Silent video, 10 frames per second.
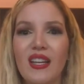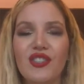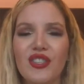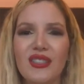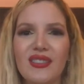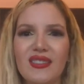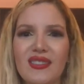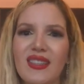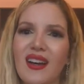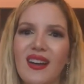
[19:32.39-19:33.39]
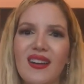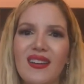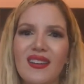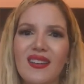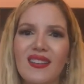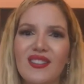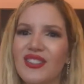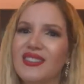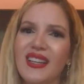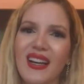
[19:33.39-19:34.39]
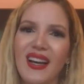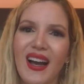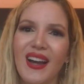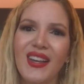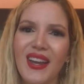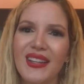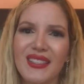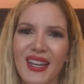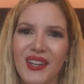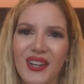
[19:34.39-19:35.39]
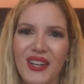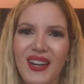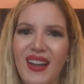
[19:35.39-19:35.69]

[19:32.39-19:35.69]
she's a caretaker.